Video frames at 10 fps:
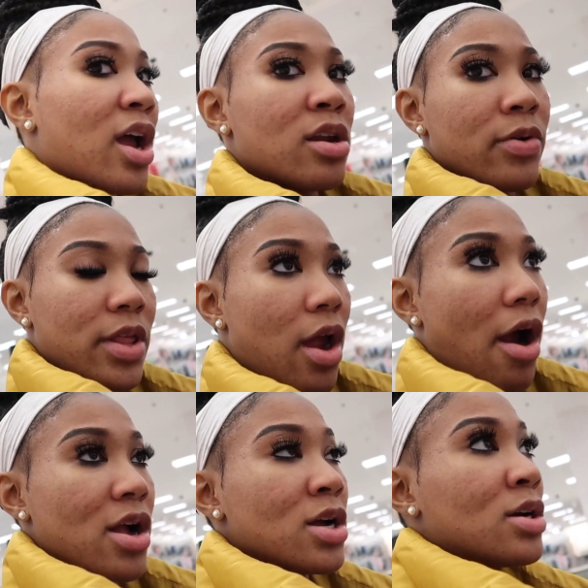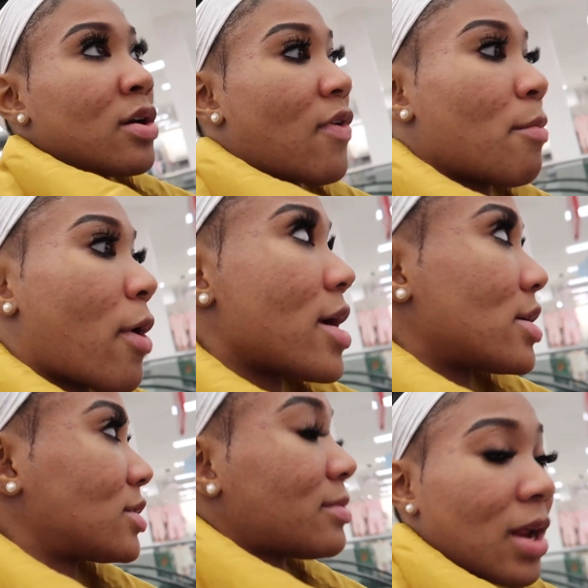think I know where they are. If I'm
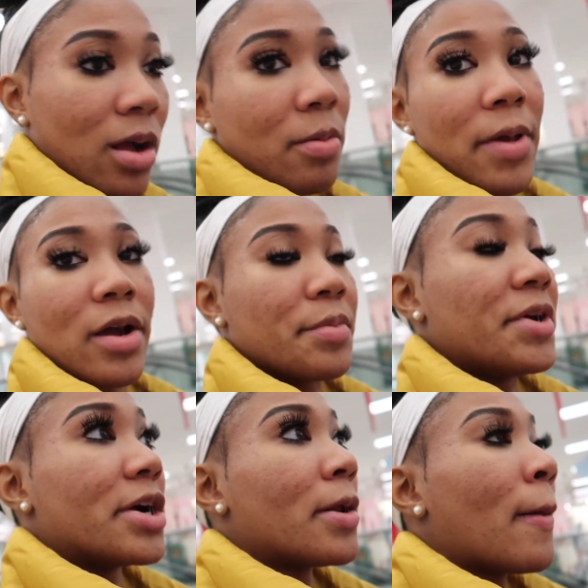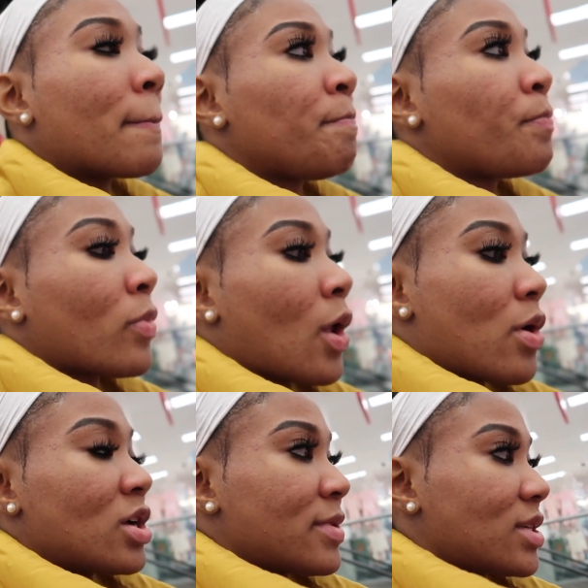right, because I'm not coming back up here.
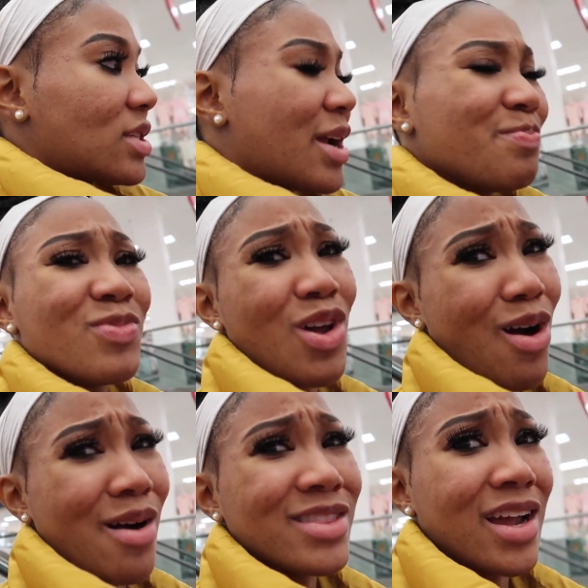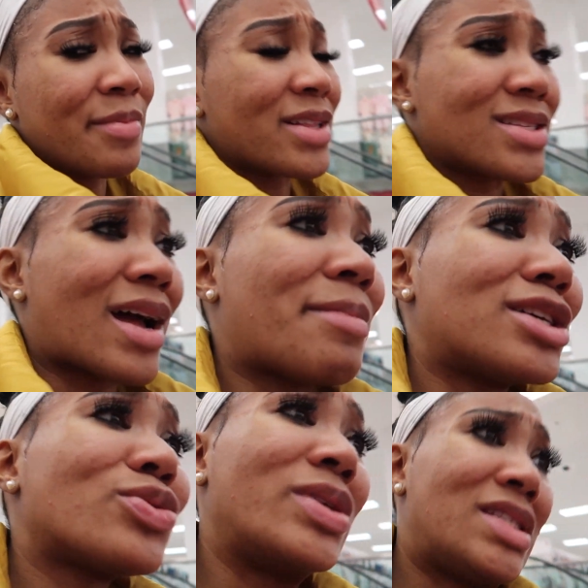What I was about to say, y'all, I think I'm about to stop
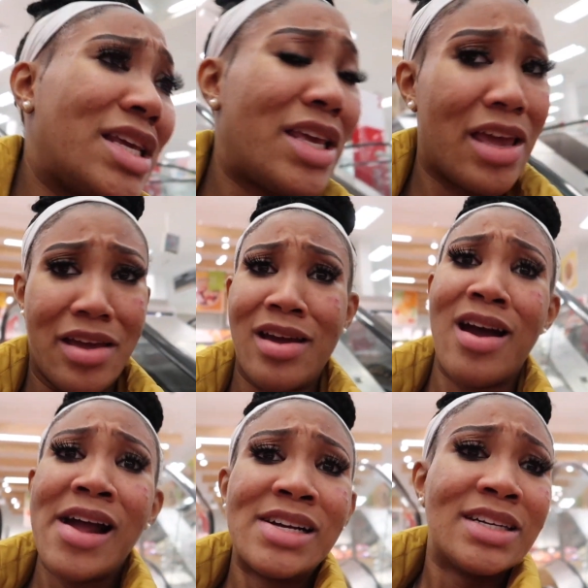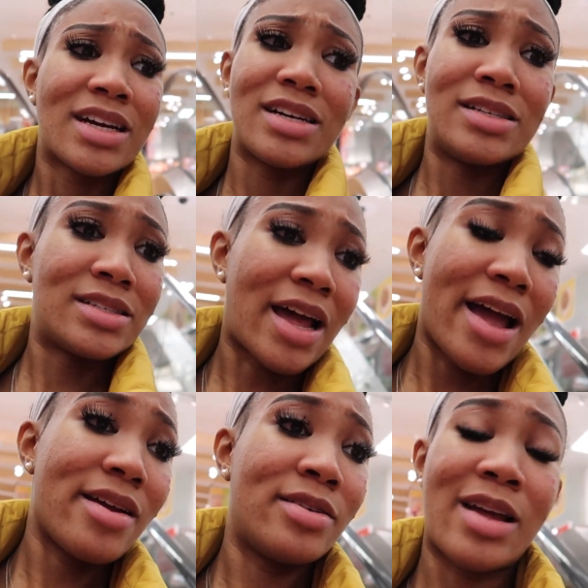my sweet tea kick. Because
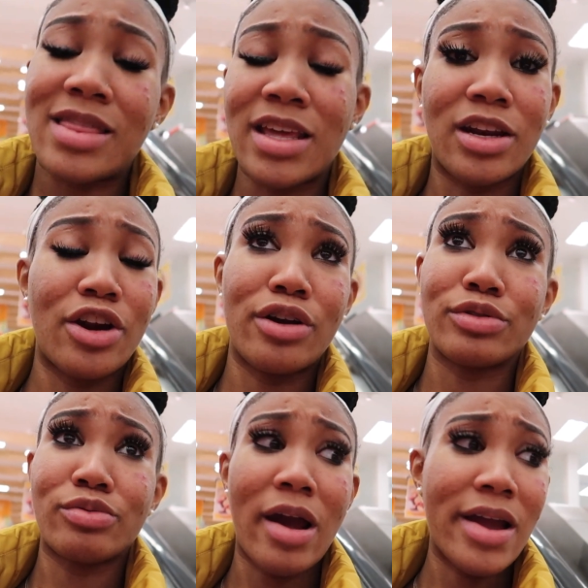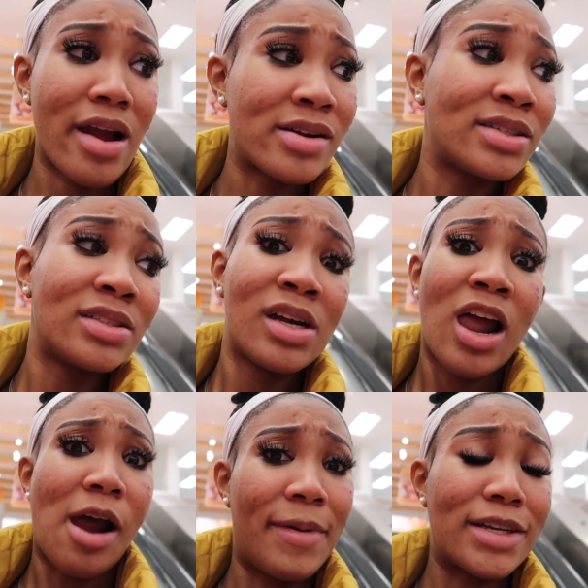I think the girl was right
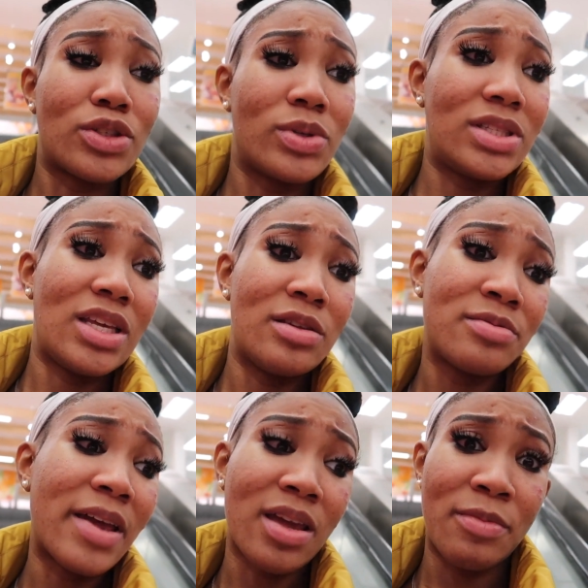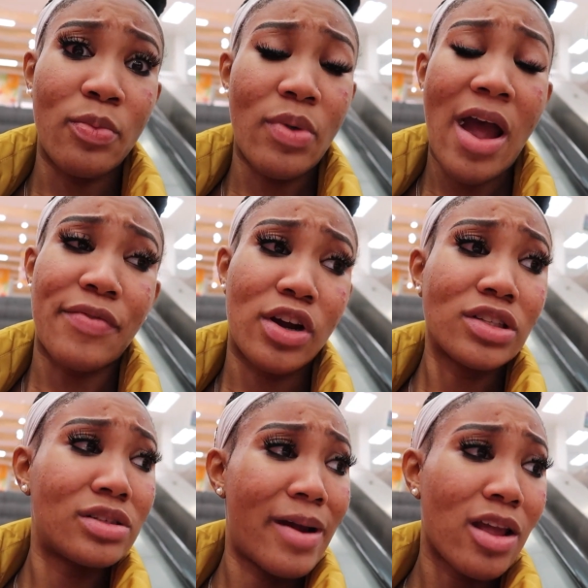about the sweet teas making me have to
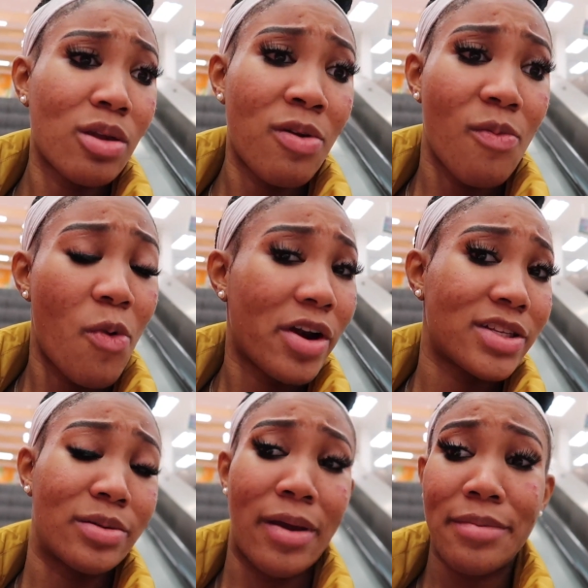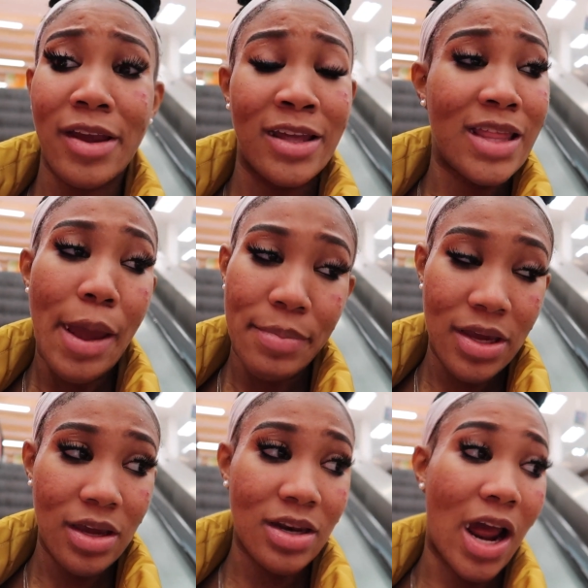go to the bathroom anymore because the baby ain't that
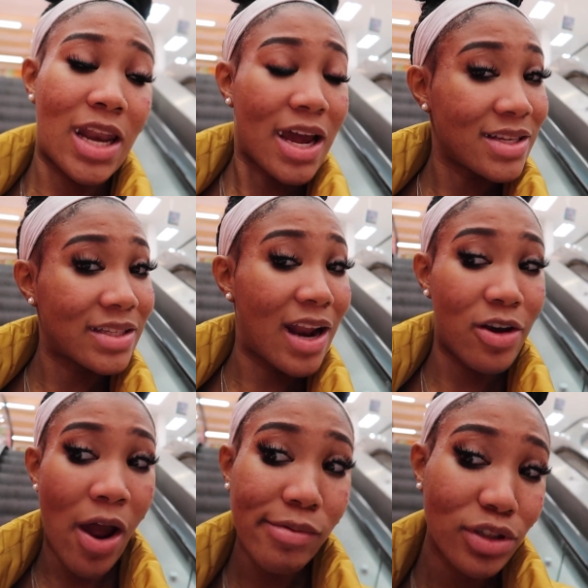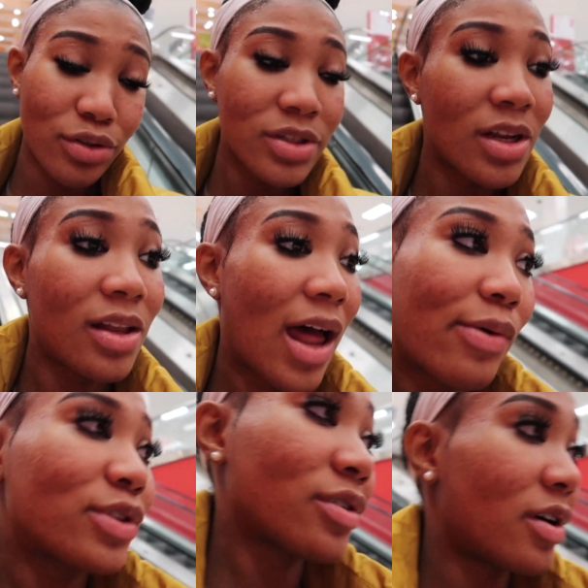big. Now, like I said, I know I was using it a
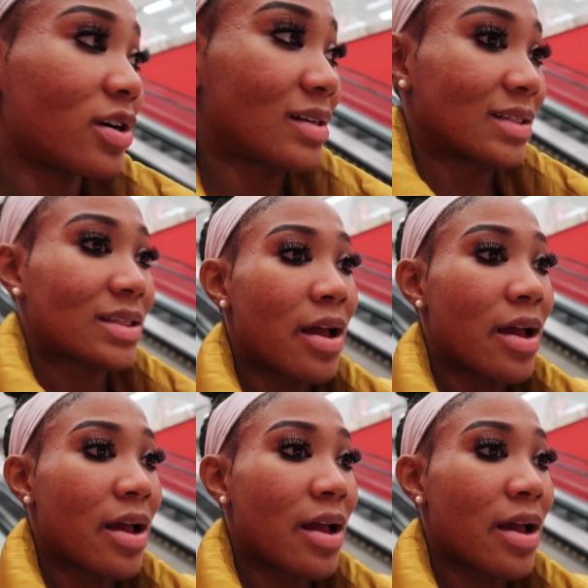lot with the girls,